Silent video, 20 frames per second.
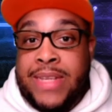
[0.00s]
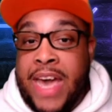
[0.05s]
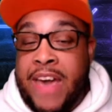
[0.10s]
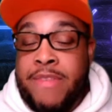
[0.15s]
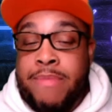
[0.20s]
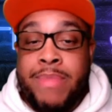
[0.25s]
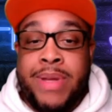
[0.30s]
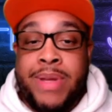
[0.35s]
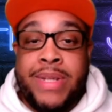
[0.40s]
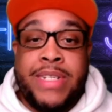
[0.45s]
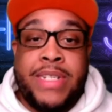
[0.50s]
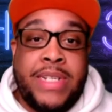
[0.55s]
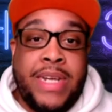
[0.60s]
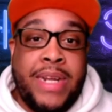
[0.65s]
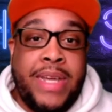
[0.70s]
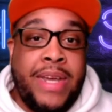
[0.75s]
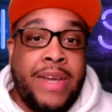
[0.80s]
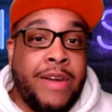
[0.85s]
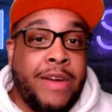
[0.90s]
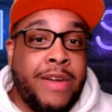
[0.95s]
haven't been
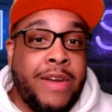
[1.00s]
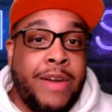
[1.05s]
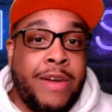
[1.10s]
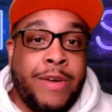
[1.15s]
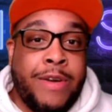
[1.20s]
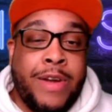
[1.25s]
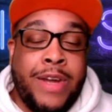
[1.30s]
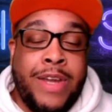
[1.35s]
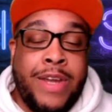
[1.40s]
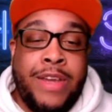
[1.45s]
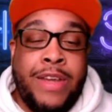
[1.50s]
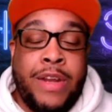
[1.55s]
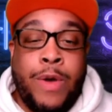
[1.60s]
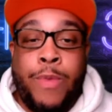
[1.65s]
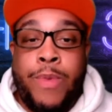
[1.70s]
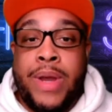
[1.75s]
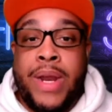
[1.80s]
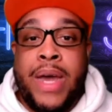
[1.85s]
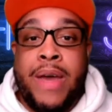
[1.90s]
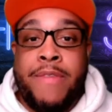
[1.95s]
shitty, or
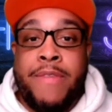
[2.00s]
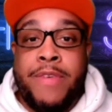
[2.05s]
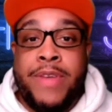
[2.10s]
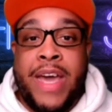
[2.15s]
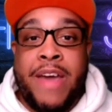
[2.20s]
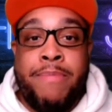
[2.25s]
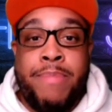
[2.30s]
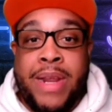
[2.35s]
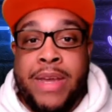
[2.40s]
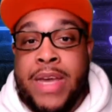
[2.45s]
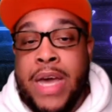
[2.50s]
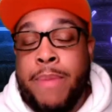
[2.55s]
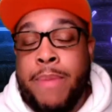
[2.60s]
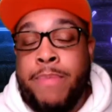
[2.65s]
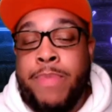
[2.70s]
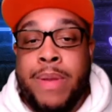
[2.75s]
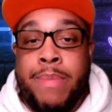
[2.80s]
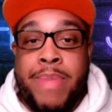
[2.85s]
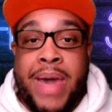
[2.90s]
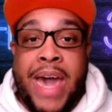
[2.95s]
whatever. There haven't been a
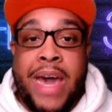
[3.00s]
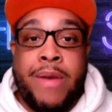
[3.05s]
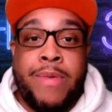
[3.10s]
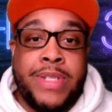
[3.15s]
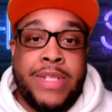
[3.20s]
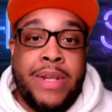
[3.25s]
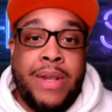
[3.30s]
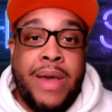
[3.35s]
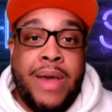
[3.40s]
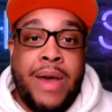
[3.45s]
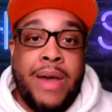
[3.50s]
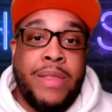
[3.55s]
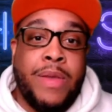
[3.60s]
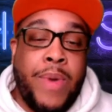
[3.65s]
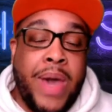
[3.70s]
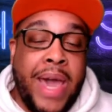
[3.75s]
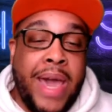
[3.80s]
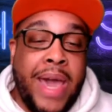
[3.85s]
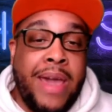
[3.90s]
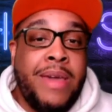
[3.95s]
couple of bad ones along the
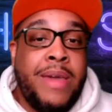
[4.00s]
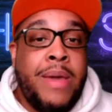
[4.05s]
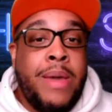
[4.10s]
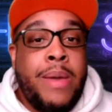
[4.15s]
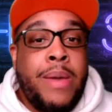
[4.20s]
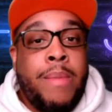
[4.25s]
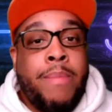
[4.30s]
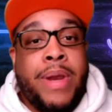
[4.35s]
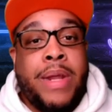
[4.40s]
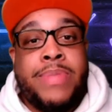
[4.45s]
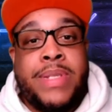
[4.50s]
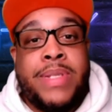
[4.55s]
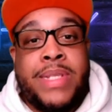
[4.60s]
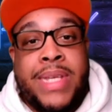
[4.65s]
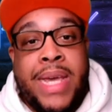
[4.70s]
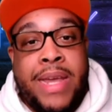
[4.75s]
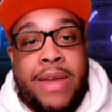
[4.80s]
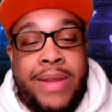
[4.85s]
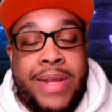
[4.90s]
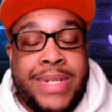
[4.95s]
way, but I'm
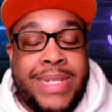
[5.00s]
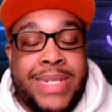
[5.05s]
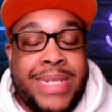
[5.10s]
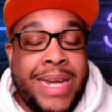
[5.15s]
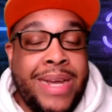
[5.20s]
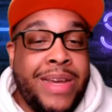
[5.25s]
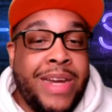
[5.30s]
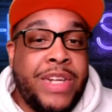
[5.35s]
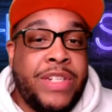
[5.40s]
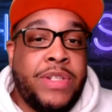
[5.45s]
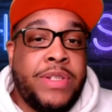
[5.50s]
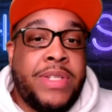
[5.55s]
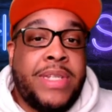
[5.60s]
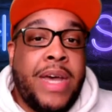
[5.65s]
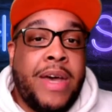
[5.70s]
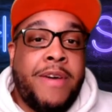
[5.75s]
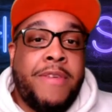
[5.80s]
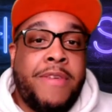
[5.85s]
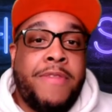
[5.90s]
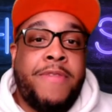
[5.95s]
saying you need to take a look at
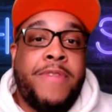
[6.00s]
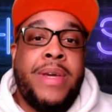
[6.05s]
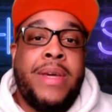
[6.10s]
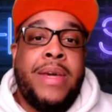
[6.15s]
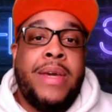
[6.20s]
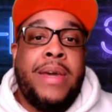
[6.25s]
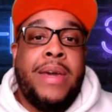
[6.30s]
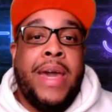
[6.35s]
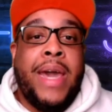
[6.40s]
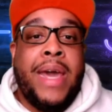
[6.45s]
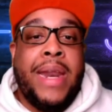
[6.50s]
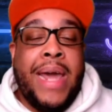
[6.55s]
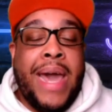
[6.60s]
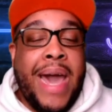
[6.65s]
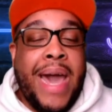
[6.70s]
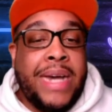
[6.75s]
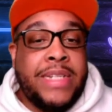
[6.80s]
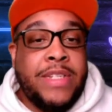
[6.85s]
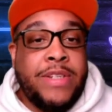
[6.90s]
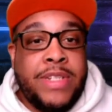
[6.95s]
yourself and
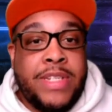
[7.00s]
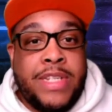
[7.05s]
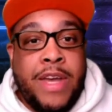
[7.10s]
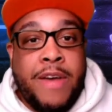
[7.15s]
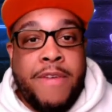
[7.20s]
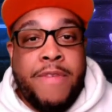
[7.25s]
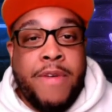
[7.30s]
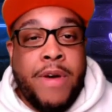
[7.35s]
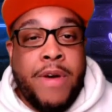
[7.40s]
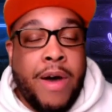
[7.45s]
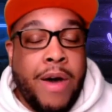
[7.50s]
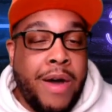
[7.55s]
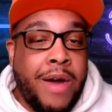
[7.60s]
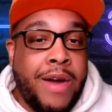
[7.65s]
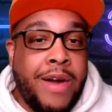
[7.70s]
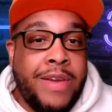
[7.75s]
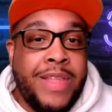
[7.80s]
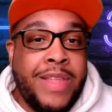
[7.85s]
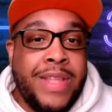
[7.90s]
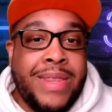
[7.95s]
ask yourself,
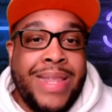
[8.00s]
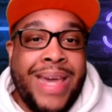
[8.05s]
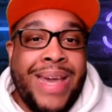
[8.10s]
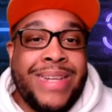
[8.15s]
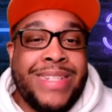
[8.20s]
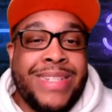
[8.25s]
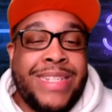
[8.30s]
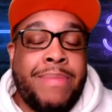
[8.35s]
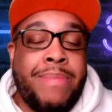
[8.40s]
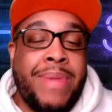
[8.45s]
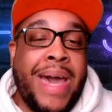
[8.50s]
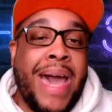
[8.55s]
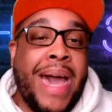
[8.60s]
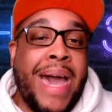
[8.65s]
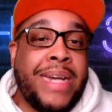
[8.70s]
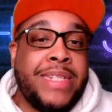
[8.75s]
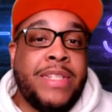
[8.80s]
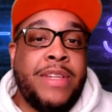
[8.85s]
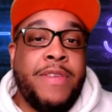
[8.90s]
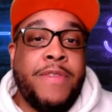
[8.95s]
are the things I'm
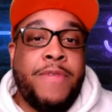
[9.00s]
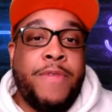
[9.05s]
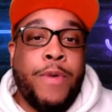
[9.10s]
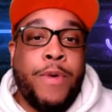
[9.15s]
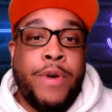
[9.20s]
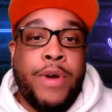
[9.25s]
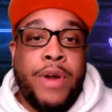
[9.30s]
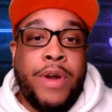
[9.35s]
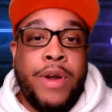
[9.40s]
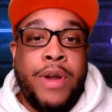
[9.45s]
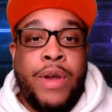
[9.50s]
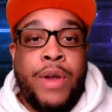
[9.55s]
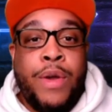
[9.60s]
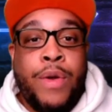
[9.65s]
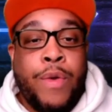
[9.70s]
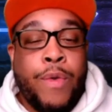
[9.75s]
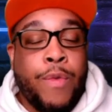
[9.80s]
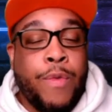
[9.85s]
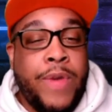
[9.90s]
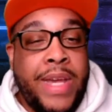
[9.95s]
asking for
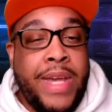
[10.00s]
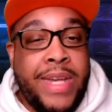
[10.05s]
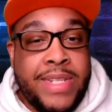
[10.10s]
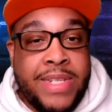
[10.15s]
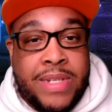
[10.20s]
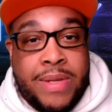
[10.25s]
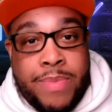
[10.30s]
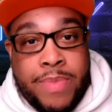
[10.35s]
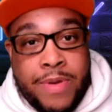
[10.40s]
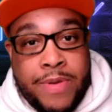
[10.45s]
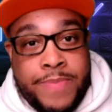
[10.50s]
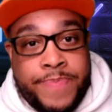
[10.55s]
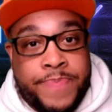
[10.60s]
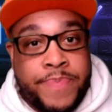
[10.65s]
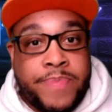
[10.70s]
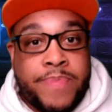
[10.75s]
reasonable?